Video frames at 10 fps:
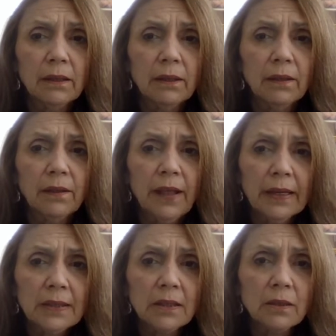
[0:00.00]

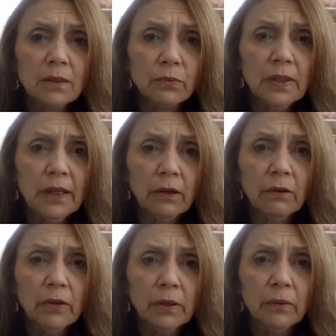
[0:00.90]
that's the
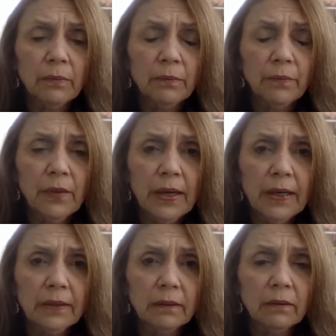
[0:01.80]
area that
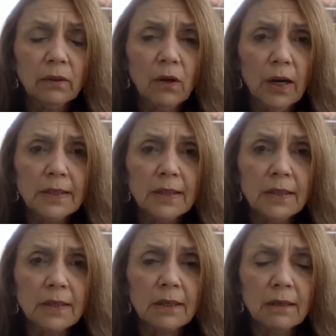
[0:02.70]

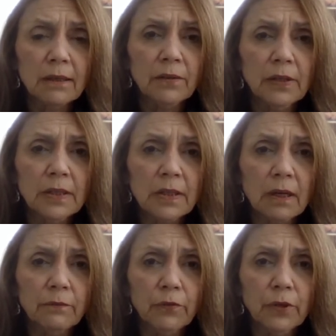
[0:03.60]
causes the
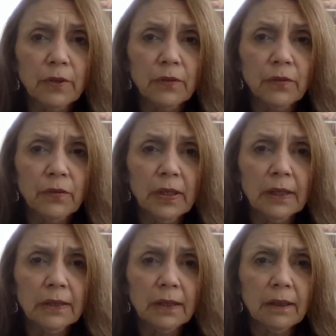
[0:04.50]
discomfort that
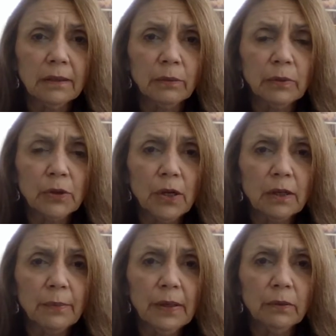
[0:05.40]
I will talk
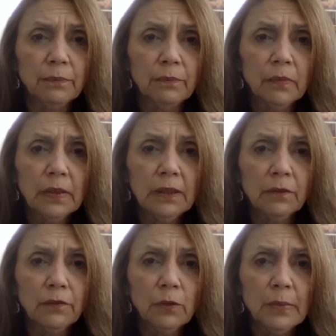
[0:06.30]
about in a
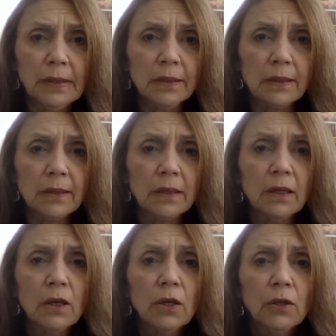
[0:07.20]
few minutes.
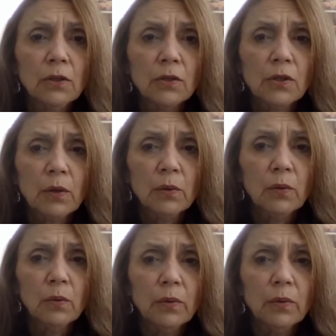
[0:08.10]
So,